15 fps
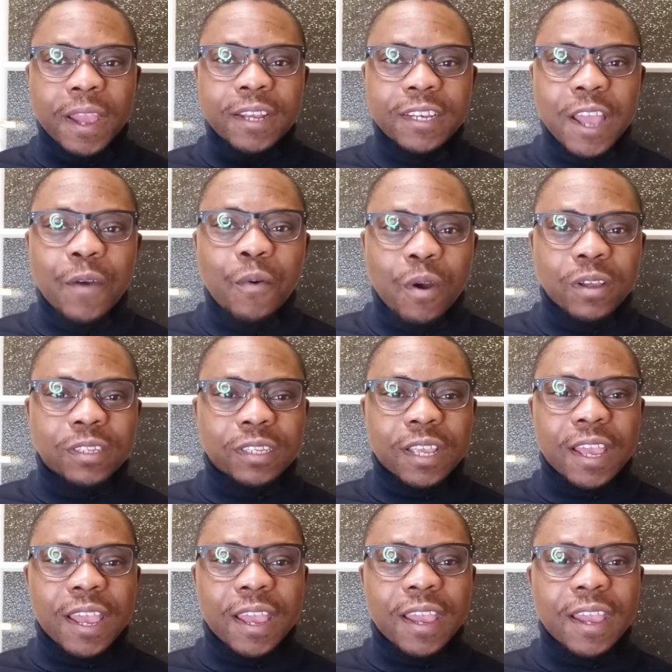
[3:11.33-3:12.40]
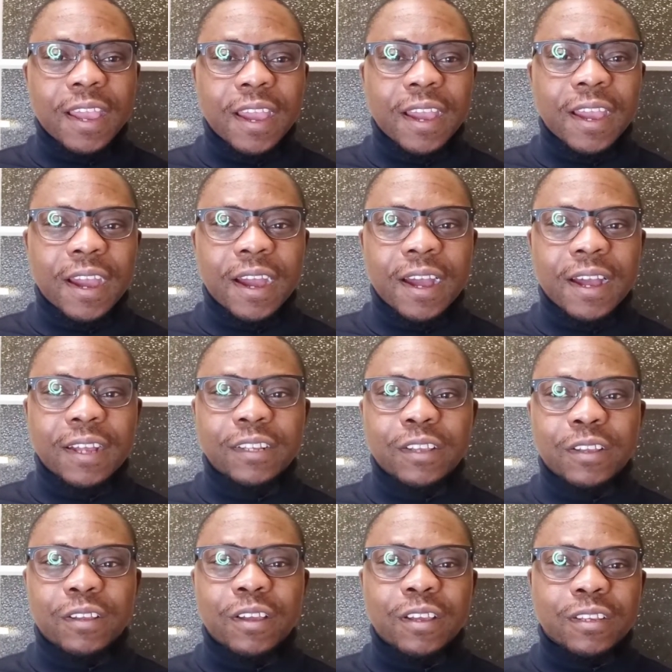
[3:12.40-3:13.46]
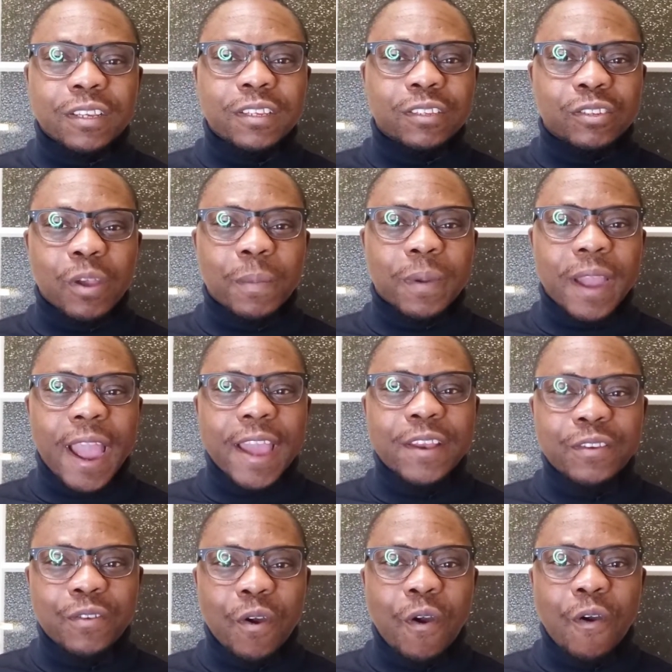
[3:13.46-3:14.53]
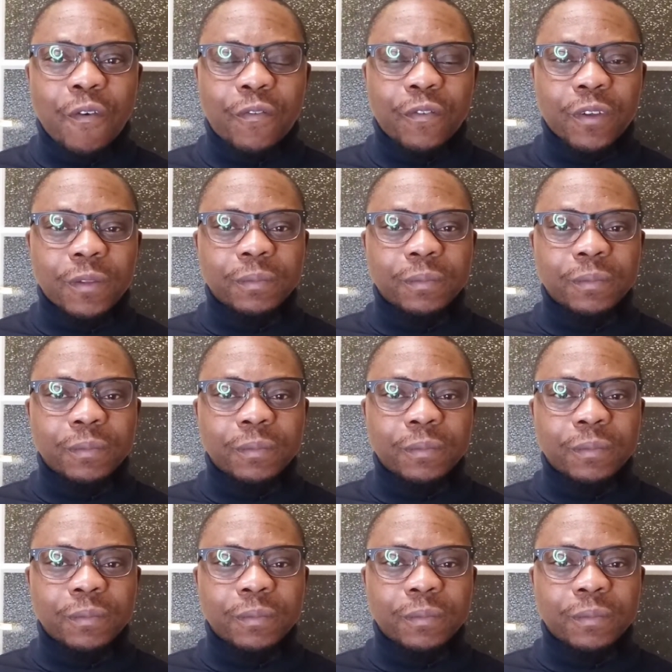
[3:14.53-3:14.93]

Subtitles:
there was some kind of